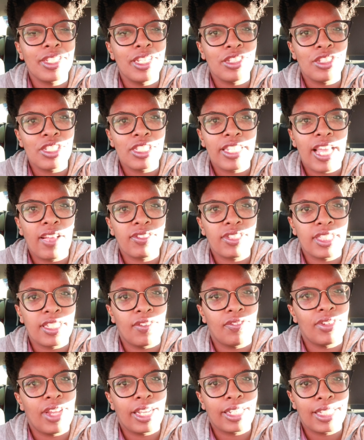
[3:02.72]
of teachers have
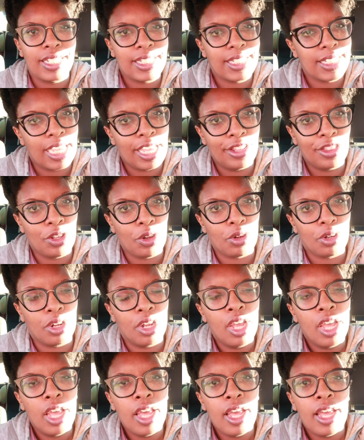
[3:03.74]
stuff like this in their
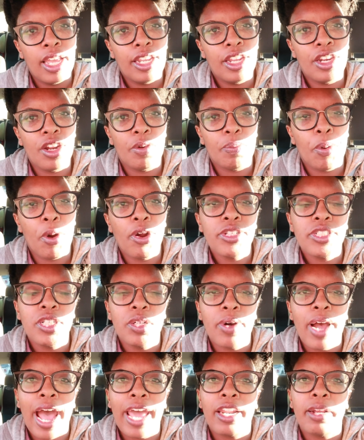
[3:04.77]
you know
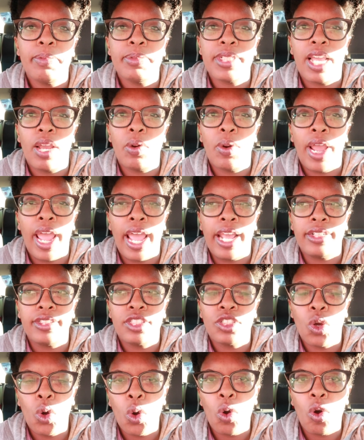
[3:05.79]
personal items at, at
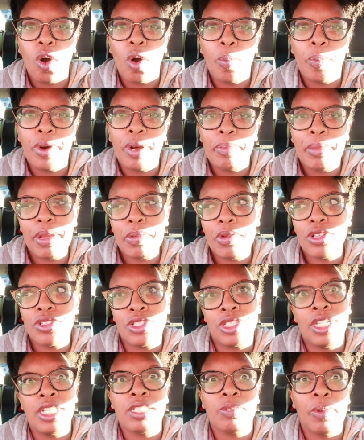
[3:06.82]
school but maybe you
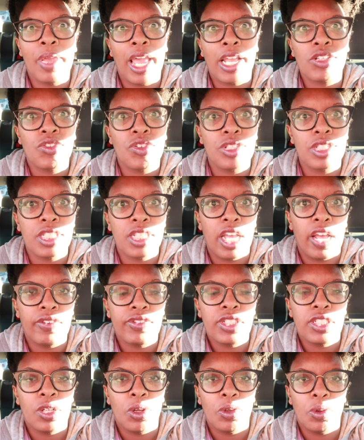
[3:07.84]
just need some extra
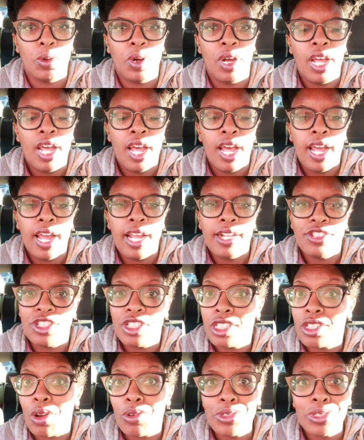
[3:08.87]
stuff so
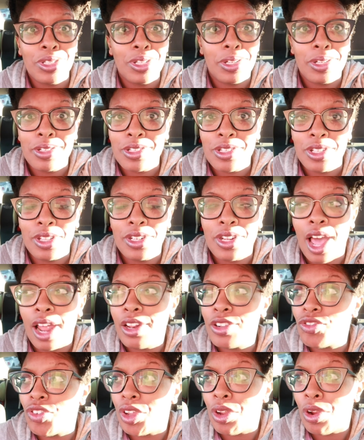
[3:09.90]
just go to, to the
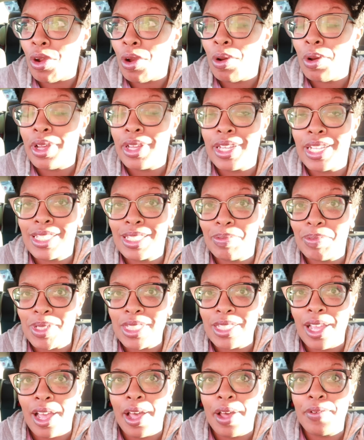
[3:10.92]
dollar tree girl and get some
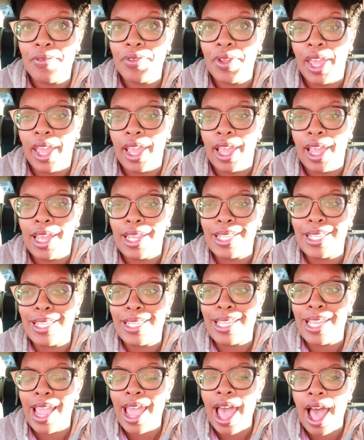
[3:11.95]
stuff and
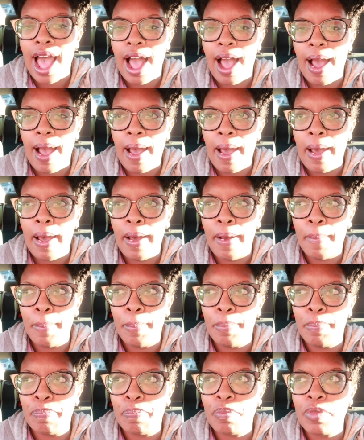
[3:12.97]
yeah
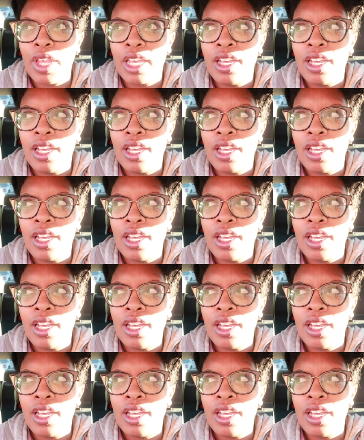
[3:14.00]
um